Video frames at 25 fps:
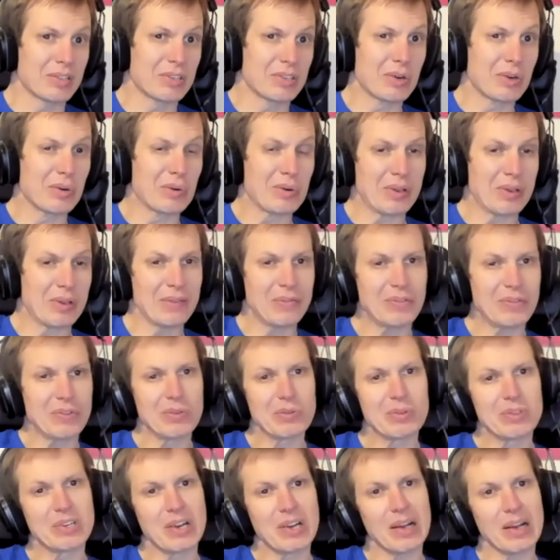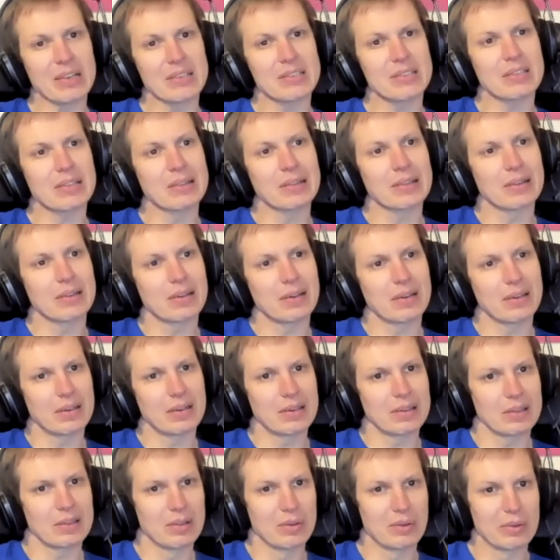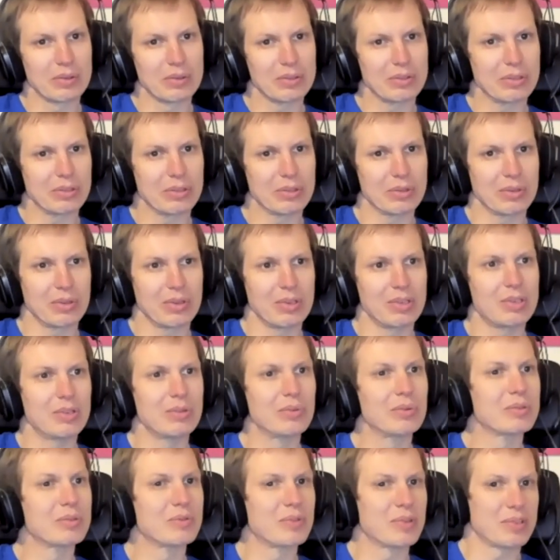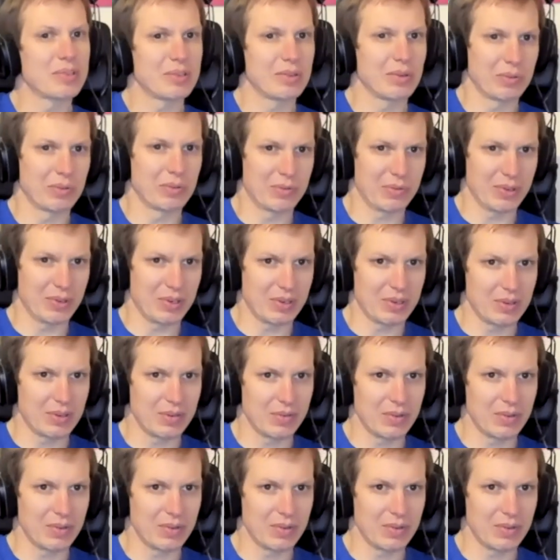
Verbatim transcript: So if you just look to use the software,